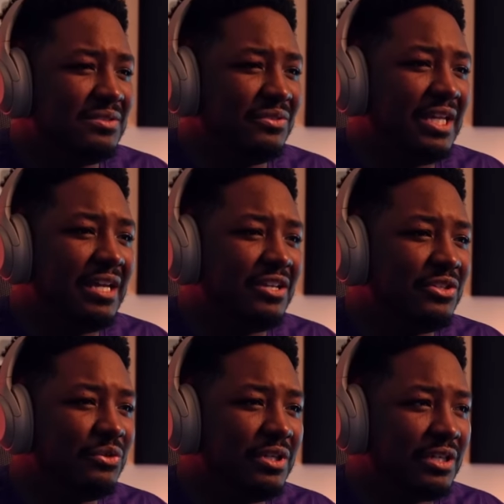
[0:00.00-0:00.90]
they had a
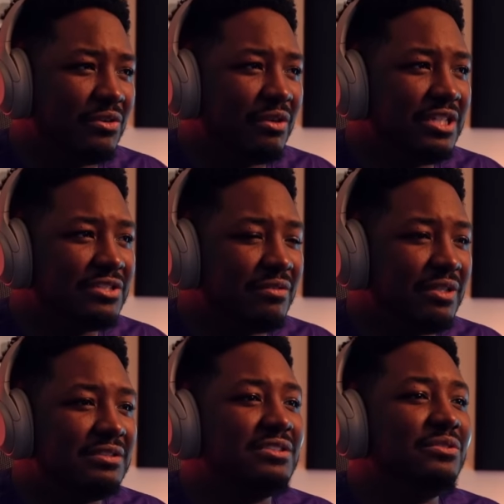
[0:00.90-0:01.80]
dude in a green screen
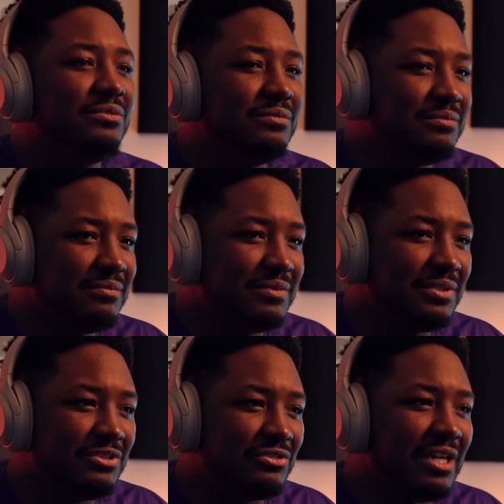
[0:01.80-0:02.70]
suit
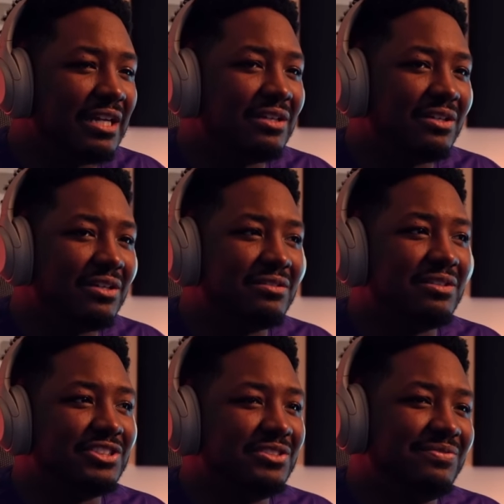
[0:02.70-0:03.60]
dragging her
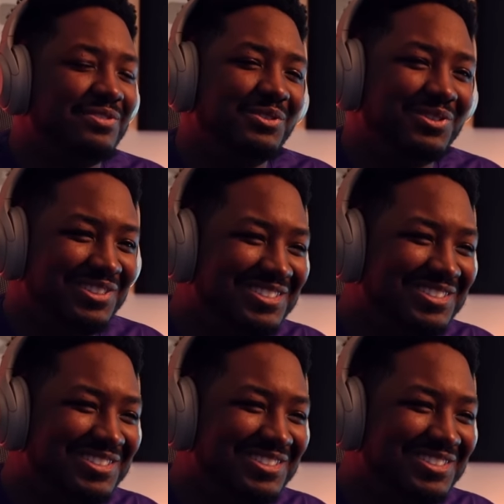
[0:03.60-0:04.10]
across the floor.